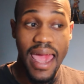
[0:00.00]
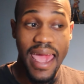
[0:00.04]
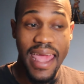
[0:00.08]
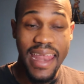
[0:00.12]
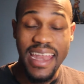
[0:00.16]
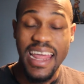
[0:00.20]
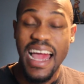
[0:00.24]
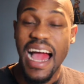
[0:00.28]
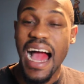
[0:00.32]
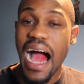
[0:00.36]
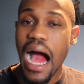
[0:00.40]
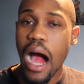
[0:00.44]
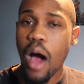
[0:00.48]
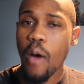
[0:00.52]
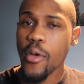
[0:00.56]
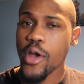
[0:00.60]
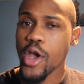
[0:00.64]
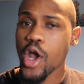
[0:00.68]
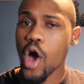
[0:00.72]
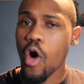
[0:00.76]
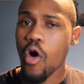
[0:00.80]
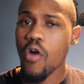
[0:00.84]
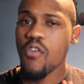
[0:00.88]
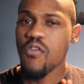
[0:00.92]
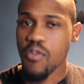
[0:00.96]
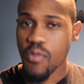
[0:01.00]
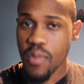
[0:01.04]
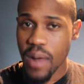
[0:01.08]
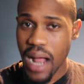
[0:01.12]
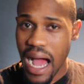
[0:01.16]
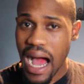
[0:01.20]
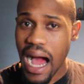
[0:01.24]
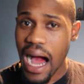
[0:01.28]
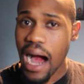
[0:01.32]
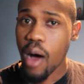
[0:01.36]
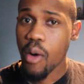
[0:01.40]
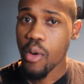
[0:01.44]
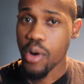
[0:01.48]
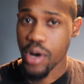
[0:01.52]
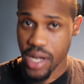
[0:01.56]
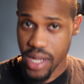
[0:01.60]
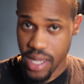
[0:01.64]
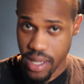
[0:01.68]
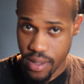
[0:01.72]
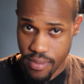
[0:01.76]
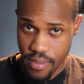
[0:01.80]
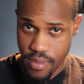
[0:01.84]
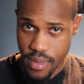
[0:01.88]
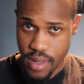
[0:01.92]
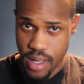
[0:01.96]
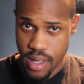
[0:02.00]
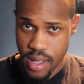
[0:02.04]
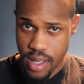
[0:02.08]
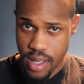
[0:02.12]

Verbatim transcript: And how it overpowered him.